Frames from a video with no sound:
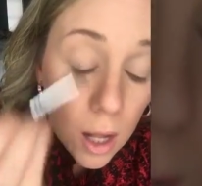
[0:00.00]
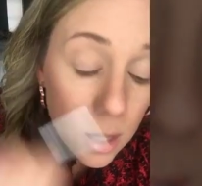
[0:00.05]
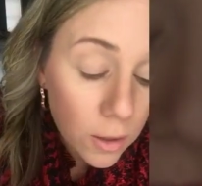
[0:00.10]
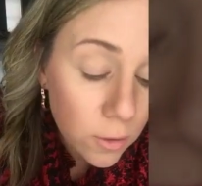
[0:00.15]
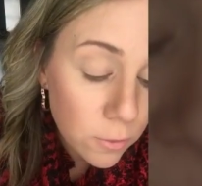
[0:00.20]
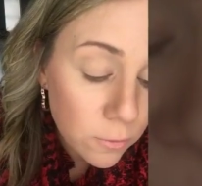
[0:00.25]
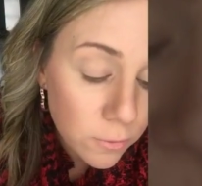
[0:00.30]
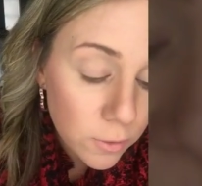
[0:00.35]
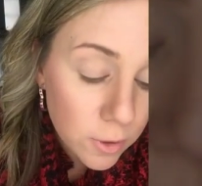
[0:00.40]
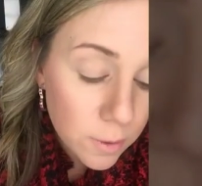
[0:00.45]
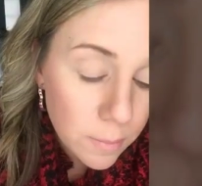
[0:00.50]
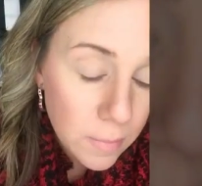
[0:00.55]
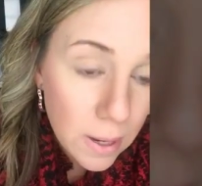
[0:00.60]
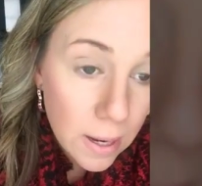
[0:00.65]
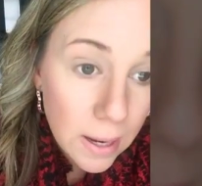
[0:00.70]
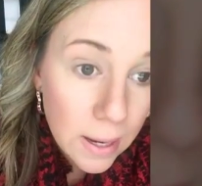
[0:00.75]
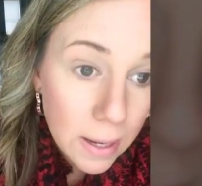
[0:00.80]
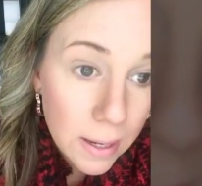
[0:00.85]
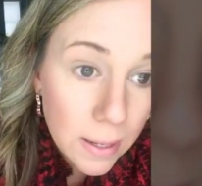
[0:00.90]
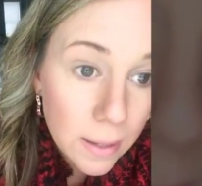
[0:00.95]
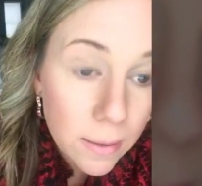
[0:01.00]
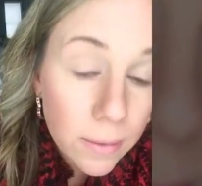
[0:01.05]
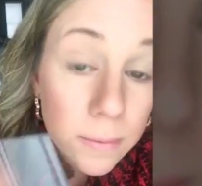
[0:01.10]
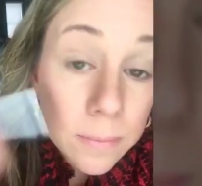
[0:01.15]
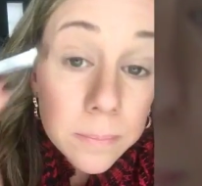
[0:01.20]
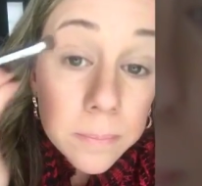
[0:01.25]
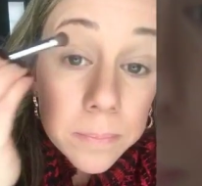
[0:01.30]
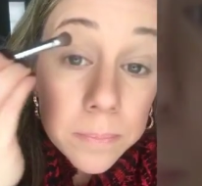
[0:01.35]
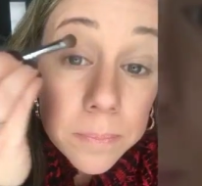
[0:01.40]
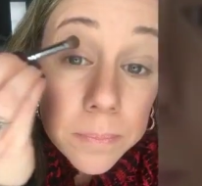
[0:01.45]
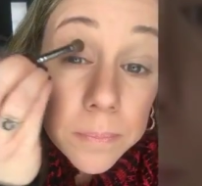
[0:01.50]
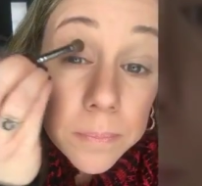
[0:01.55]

all over my